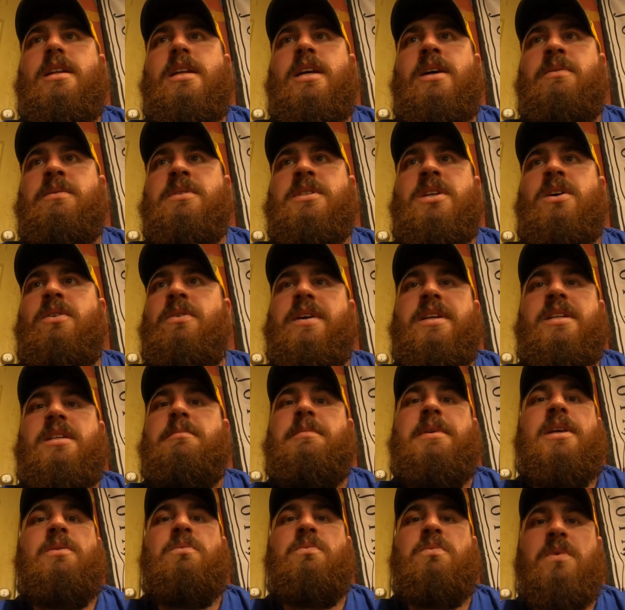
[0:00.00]
it was going to
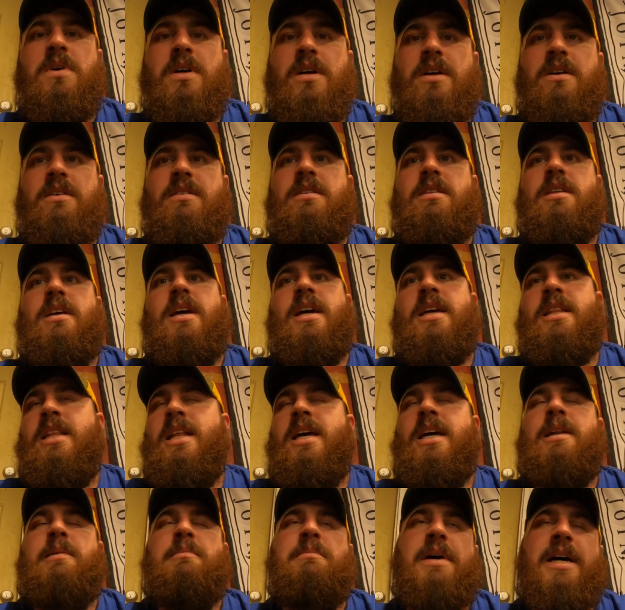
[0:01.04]
be worth, and
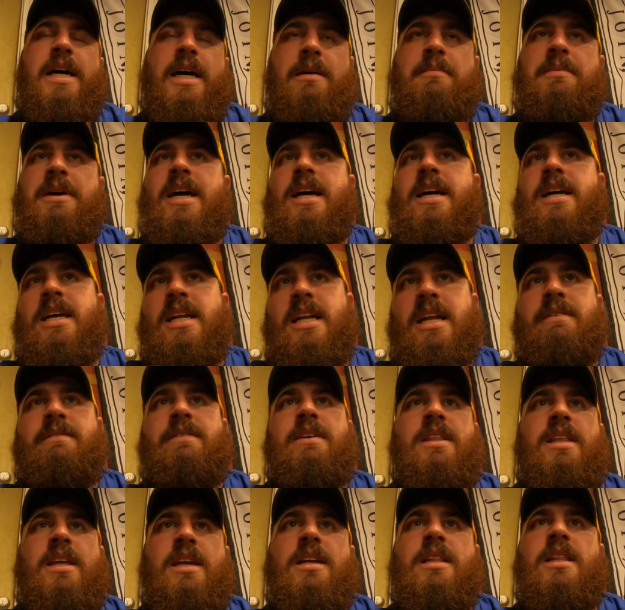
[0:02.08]
then buyback and
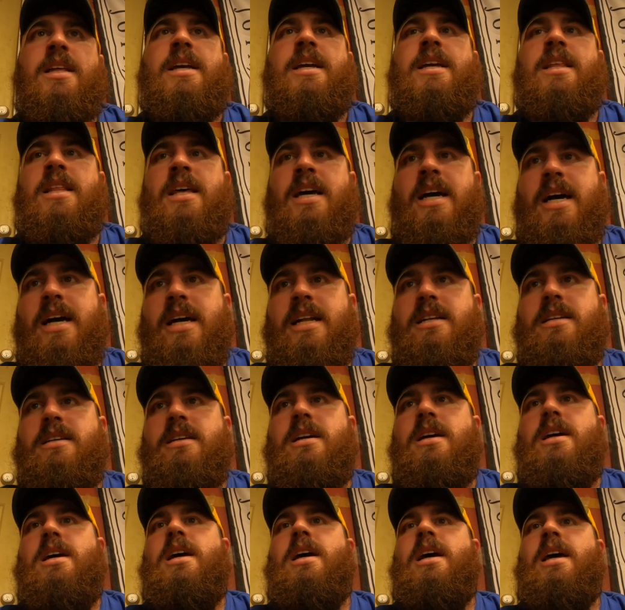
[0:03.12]
everything like that.
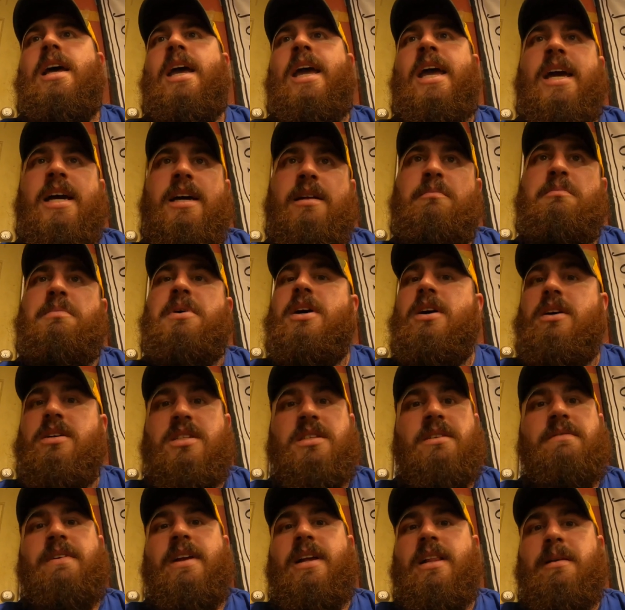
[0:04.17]
And
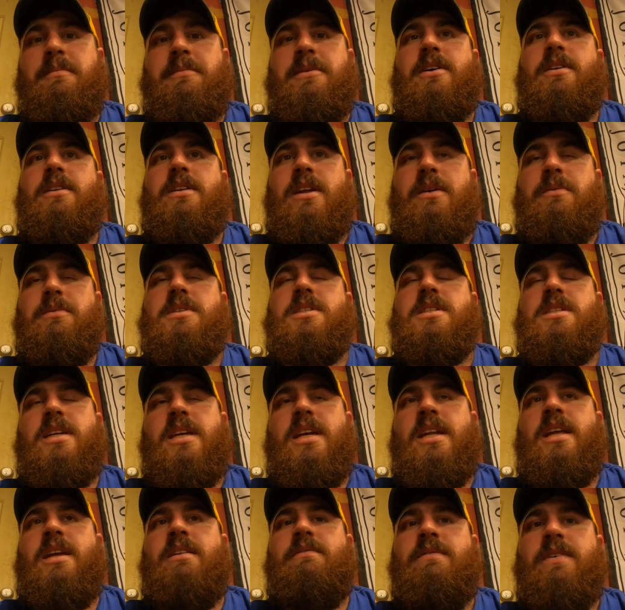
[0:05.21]
parts availability was
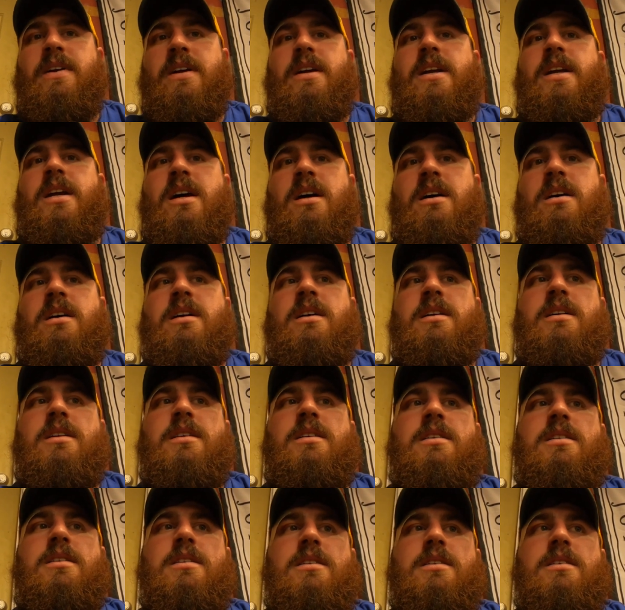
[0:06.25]
getting very
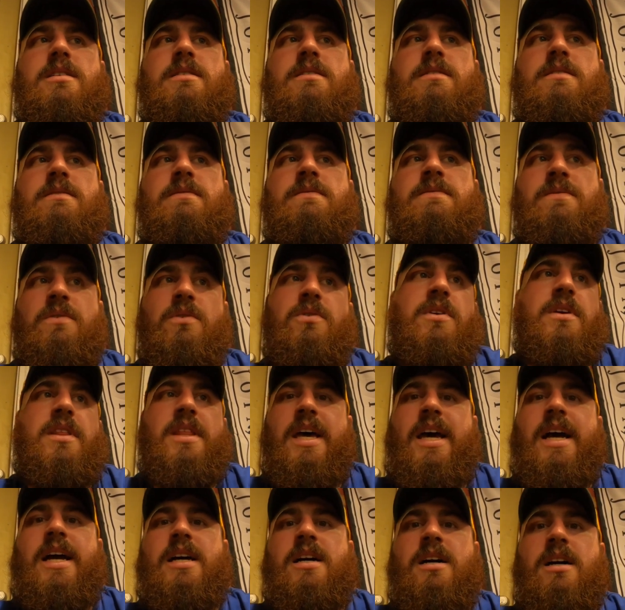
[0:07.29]
hard for
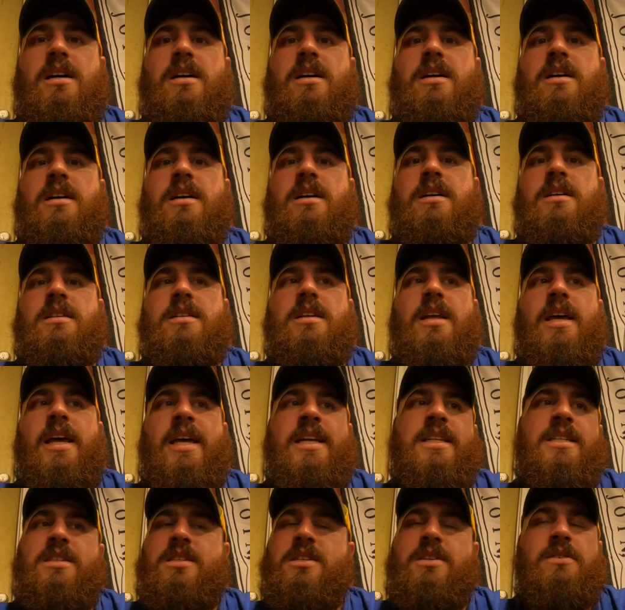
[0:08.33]
that car,
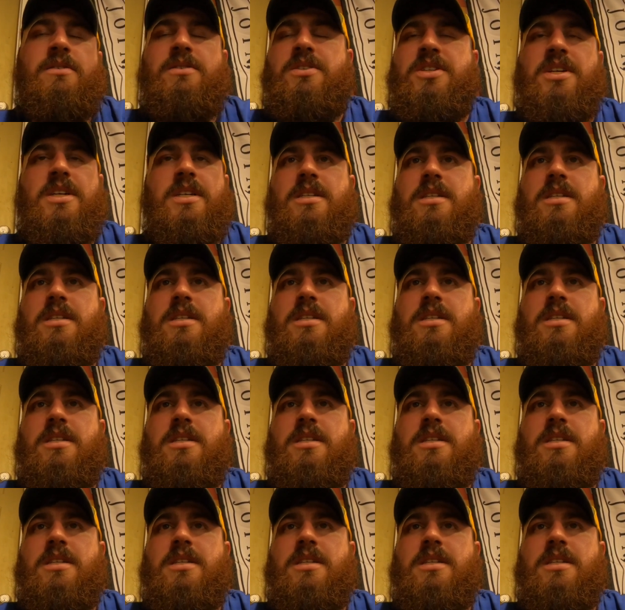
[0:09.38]
and so